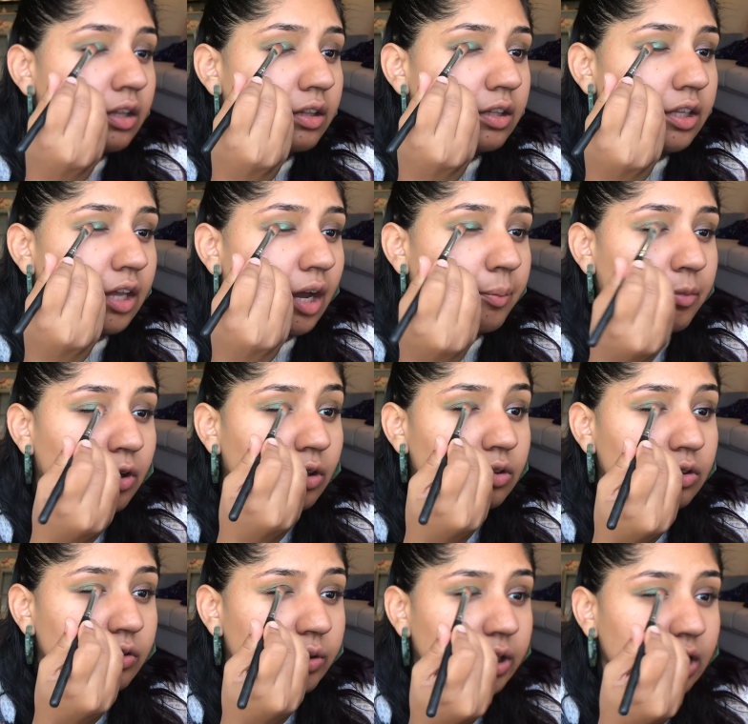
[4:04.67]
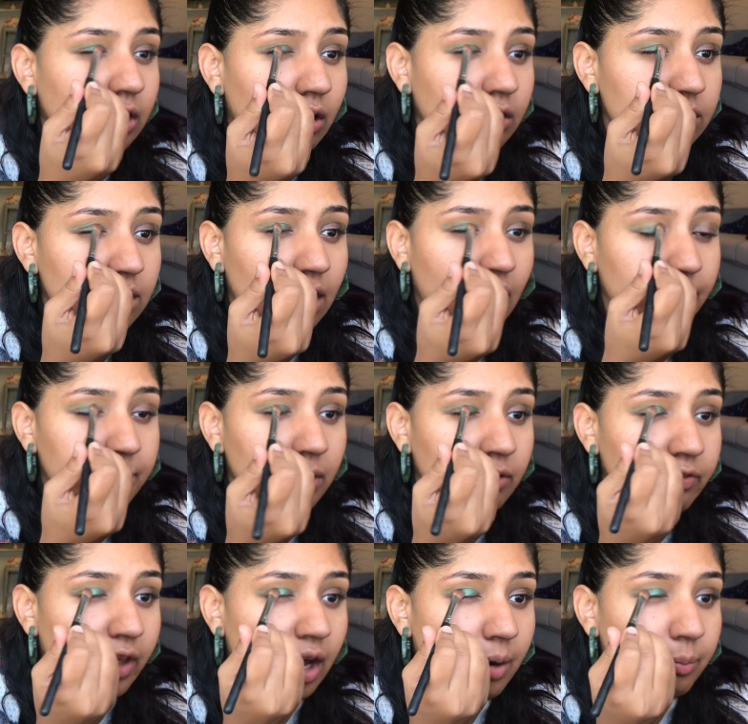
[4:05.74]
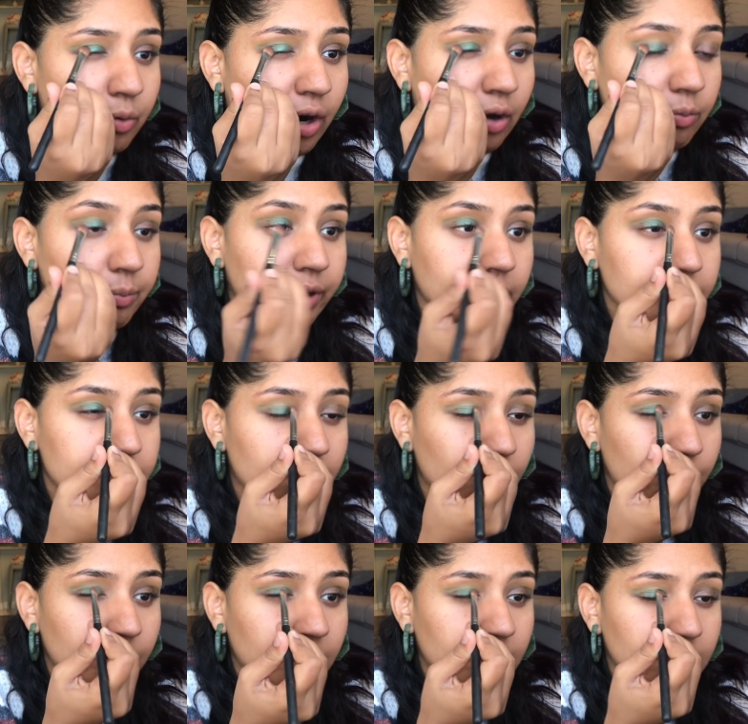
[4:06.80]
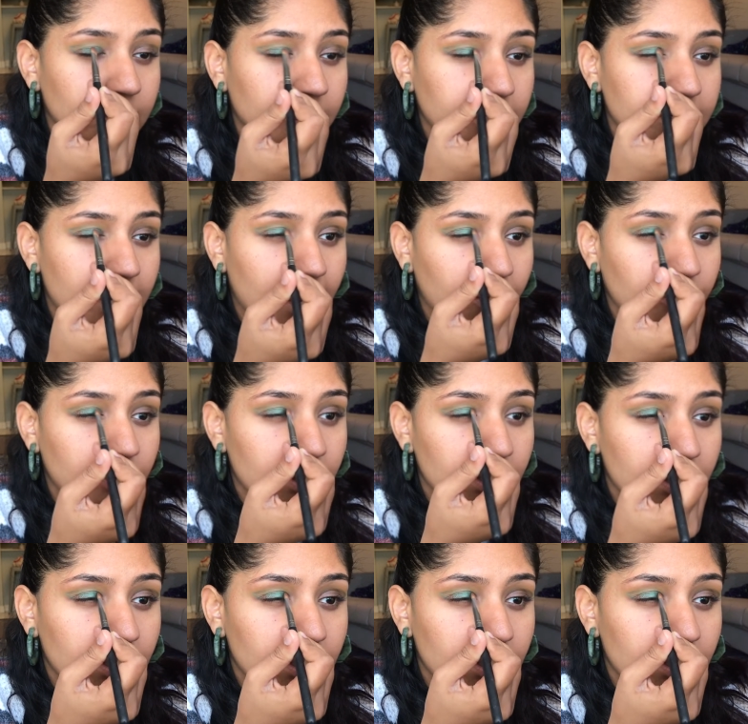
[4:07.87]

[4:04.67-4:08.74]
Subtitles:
the emerald green on top of that brown base that we laid down.